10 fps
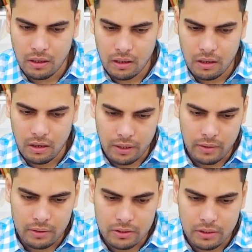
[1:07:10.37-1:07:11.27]

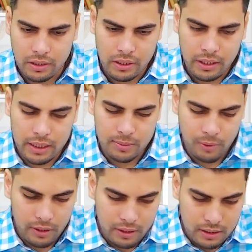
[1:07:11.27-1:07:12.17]
Okay, so then the next
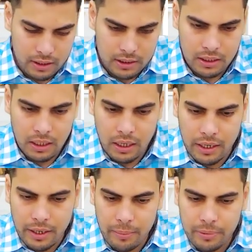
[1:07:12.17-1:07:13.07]
point is
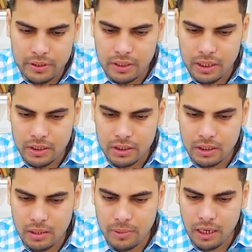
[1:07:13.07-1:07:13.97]
depreciation
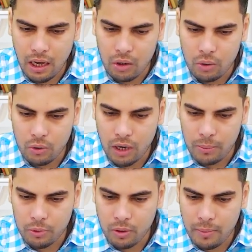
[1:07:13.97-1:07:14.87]
shall be allowed
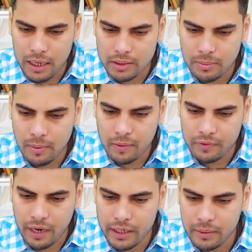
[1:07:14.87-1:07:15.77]
up to a maximum of
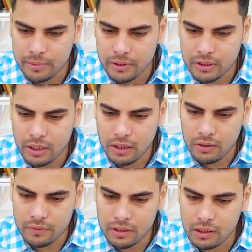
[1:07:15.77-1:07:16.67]
90%
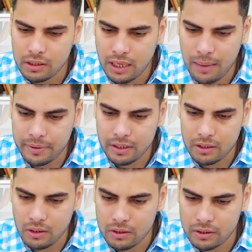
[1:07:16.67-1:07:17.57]
of the capital
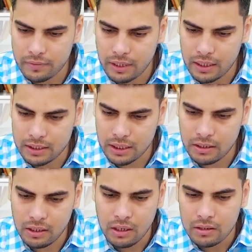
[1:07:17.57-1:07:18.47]
cost of the asset.
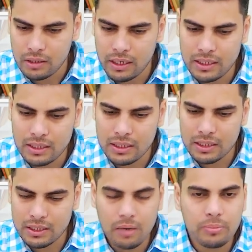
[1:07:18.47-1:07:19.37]
The reason is
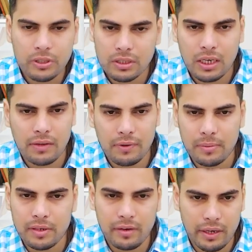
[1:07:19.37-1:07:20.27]
10% will
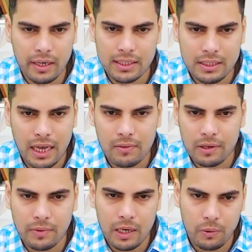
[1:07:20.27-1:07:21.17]
be treated as
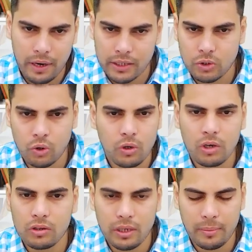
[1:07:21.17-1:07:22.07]
salvage value, right? So only
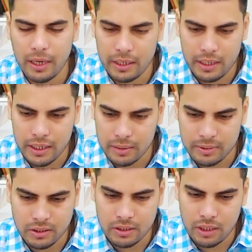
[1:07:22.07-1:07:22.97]
on the remaining
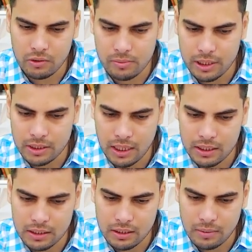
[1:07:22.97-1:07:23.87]
90% will be
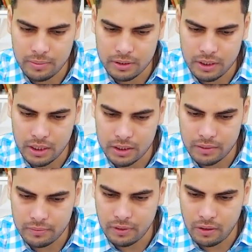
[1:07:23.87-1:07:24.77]
charging the
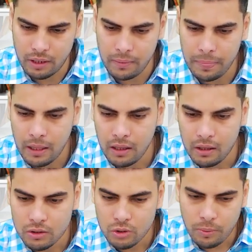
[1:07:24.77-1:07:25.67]
depreciation. Okay,
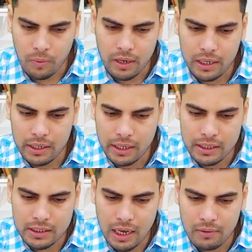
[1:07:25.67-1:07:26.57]
so provided
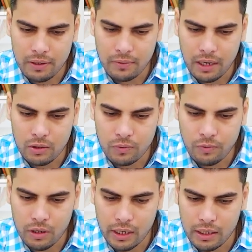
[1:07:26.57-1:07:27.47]
that salvage value
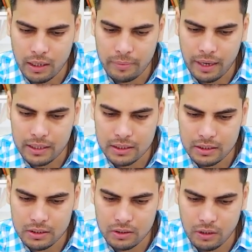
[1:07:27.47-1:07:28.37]
for income
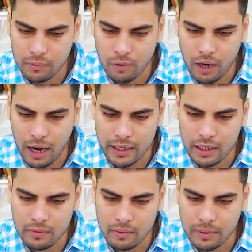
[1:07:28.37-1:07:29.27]
tax, sorry, for IT
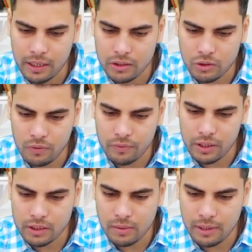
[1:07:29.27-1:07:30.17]
equipment and software
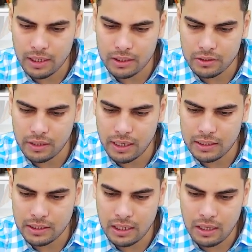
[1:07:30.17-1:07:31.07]
shall be considered as
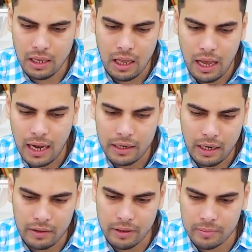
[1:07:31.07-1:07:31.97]
nil and
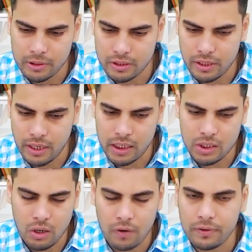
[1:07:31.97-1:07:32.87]
100%
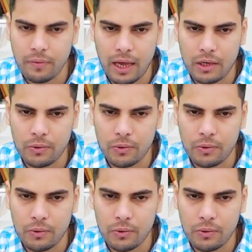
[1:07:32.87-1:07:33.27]
of the value.